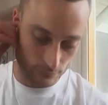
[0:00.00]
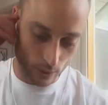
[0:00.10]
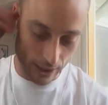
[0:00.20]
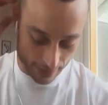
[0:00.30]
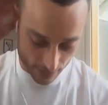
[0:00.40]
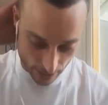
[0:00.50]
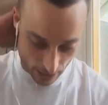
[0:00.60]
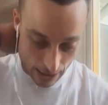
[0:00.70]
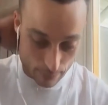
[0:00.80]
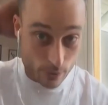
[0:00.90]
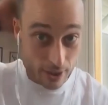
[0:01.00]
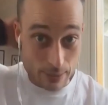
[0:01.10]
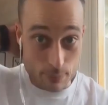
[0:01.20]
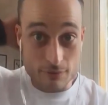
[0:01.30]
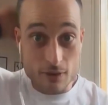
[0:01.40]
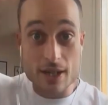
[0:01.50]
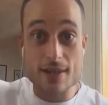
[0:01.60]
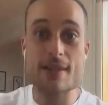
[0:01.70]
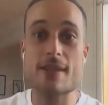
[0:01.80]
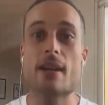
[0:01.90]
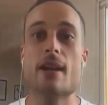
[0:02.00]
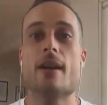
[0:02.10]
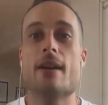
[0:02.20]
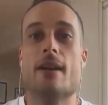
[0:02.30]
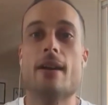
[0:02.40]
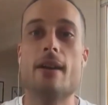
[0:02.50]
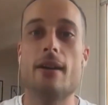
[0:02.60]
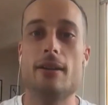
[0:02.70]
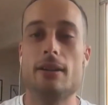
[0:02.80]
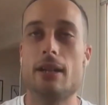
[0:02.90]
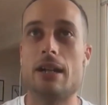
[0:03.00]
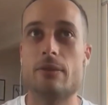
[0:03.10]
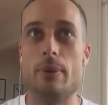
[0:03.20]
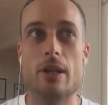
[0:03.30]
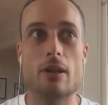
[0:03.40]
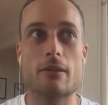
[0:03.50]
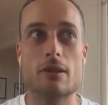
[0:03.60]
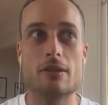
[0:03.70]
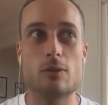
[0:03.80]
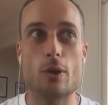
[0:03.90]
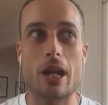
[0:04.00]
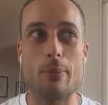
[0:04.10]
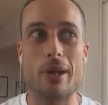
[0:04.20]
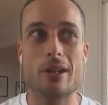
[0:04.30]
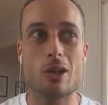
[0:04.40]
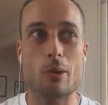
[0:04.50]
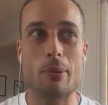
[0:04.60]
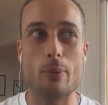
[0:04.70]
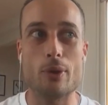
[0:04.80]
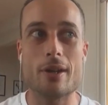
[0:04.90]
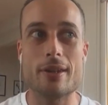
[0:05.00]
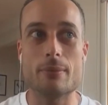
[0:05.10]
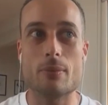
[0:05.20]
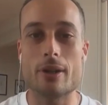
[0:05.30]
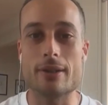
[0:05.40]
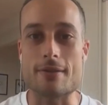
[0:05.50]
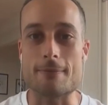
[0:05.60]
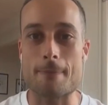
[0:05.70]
Went out to a club with a couple of friends. After being on a 3 or 4 day bender, a lot of people know that your mind's